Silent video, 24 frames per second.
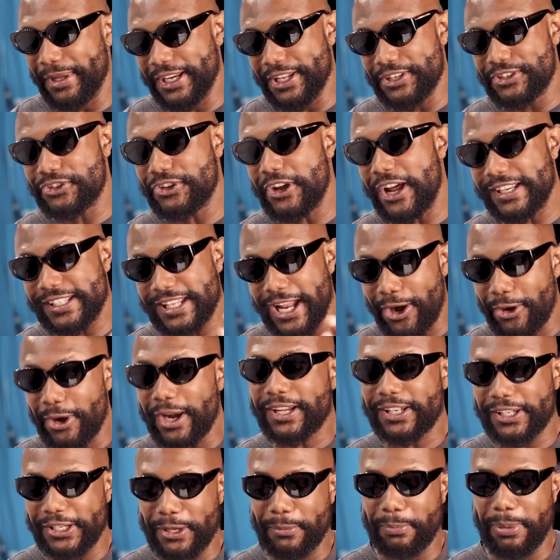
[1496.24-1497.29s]
I mean, it's not
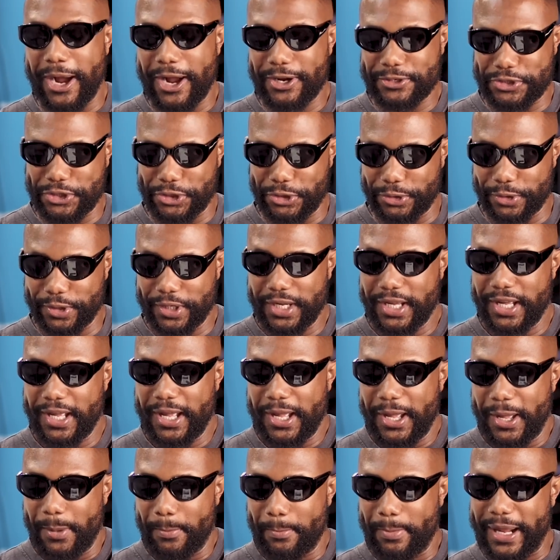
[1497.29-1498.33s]
directly about you.
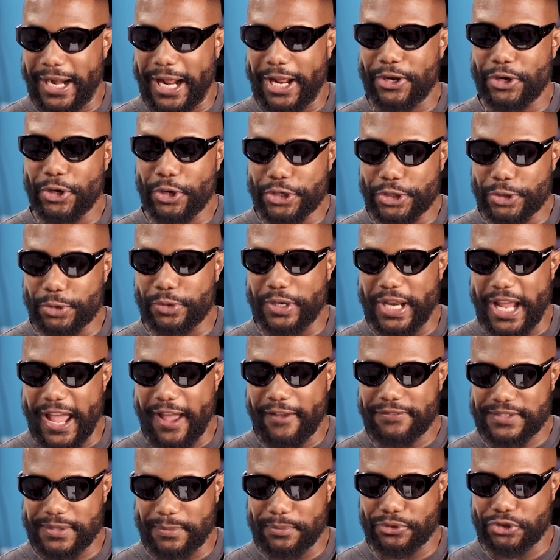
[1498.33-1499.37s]
But I know you would
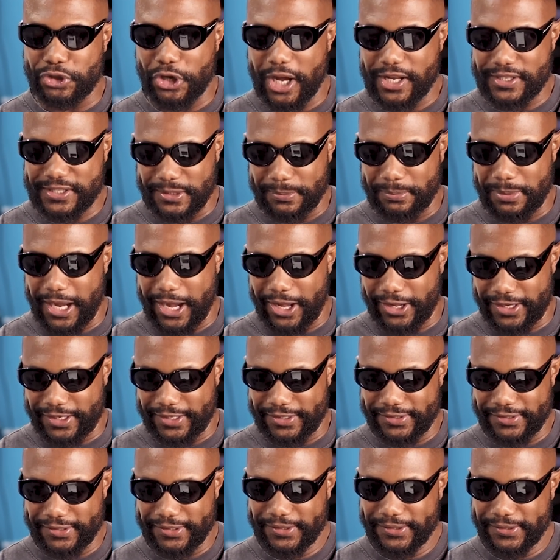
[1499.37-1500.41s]
have some thoughts about
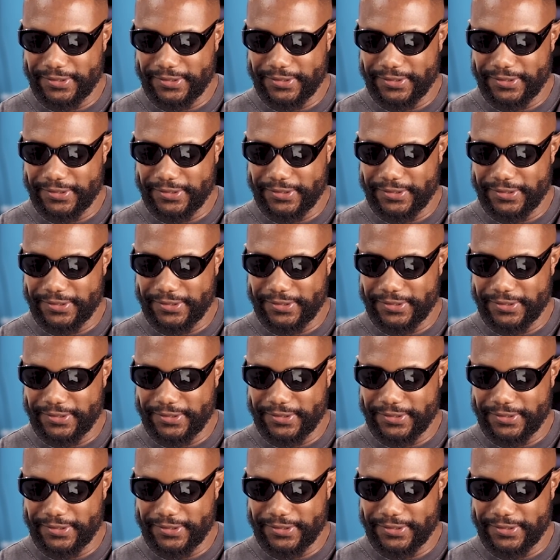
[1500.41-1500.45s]
it.